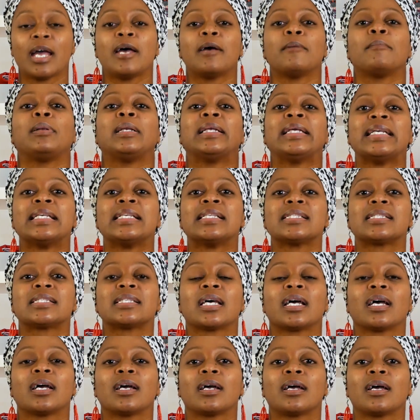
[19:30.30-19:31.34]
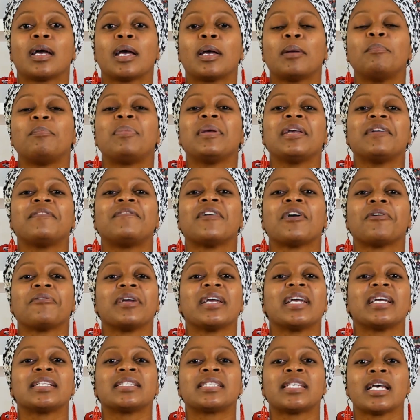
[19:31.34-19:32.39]
Please be
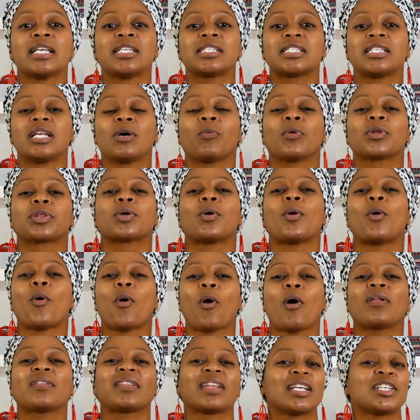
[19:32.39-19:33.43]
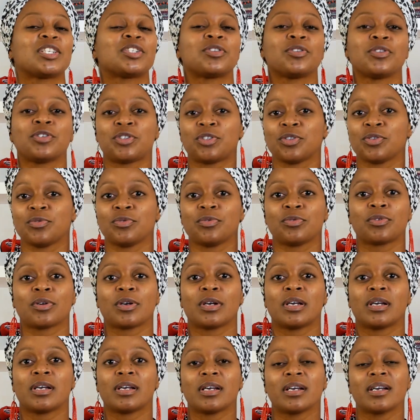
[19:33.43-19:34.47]
very intentional with all that you do.
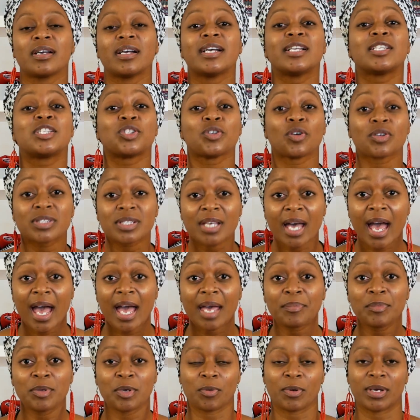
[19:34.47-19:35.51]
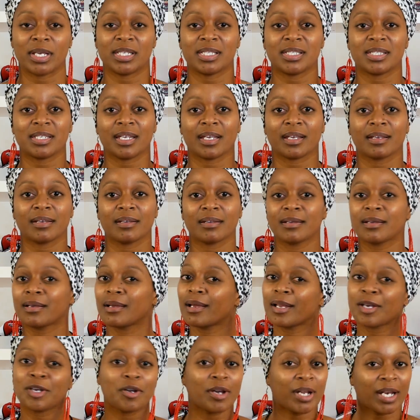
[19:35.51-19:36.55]
It's your time you're wasting,
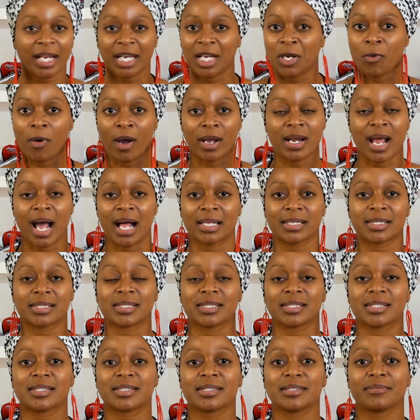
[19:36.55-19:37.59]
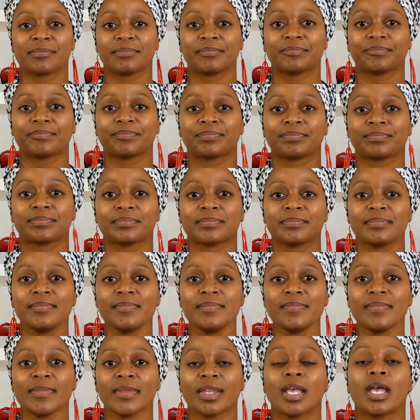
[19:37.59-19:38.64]
not anyone else's.
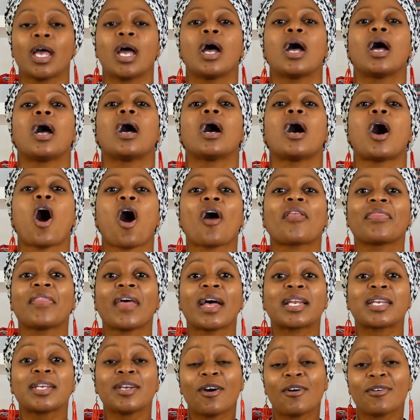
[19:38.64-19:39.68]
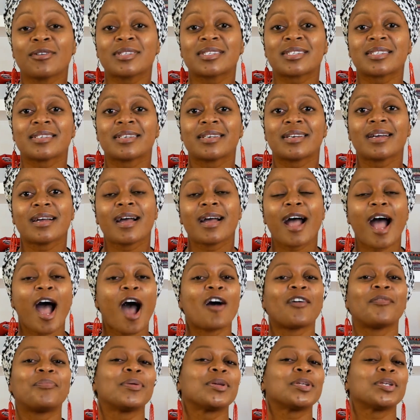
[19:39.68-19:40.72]
On that note,
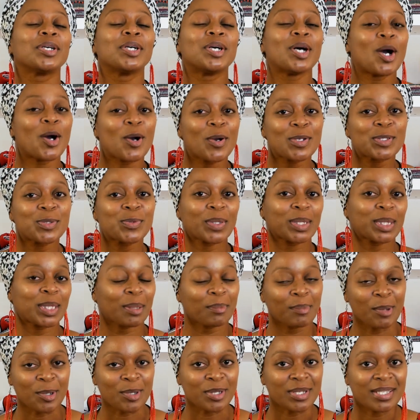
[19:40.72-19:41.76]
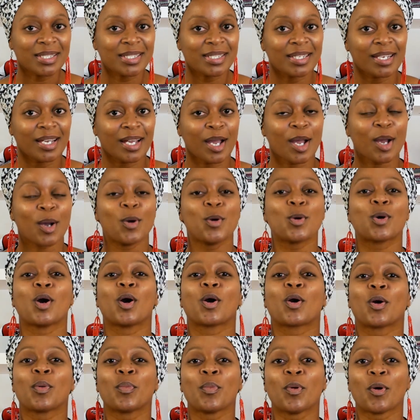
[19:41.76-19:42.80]
I've been your host with the most,
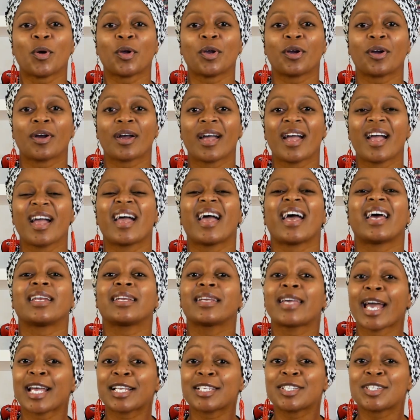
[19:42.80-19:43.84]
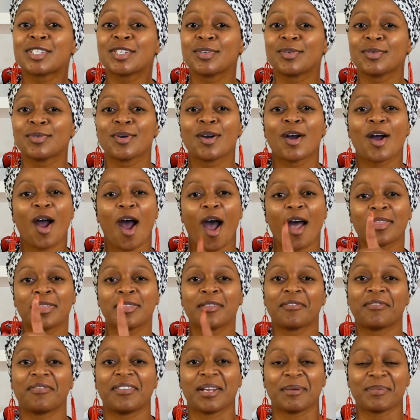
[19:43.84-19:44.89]
Gogo Moyo, and catch you on the
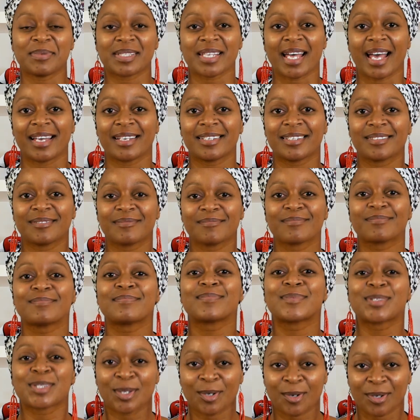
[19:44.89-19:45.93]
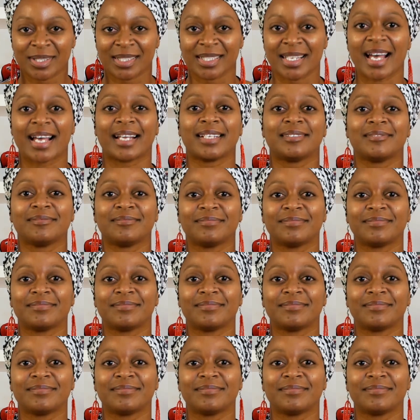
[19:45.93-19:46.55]
flip side. Thokozani.